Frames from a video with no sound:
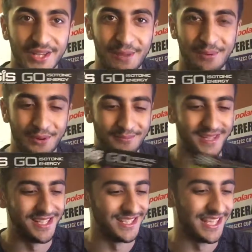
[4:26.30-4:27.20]
So the problem
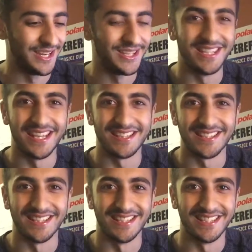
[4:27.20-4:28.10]
is you get you get
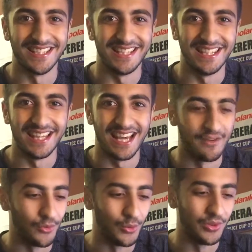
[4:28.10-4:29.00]
to
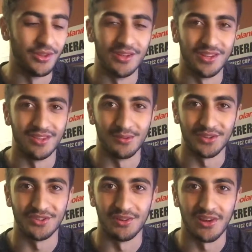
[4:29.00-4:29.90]
have all the the
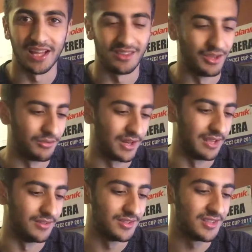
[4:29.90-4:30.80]
ones you like, the good
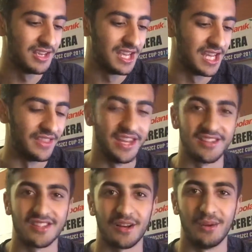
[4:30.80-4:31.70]
flavors, and then
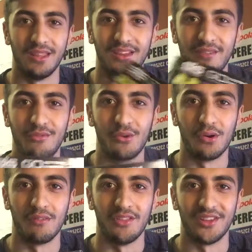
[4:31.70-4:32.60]
you're stuck with uh,
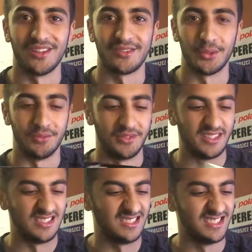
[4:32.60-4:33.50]
four of the sort of
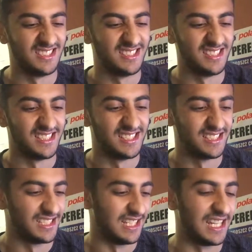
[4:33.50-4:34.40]
uh,
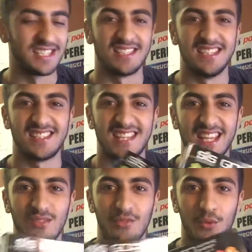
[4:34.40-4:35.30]
less
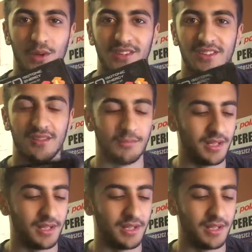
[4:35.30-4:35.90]
distasteful ones.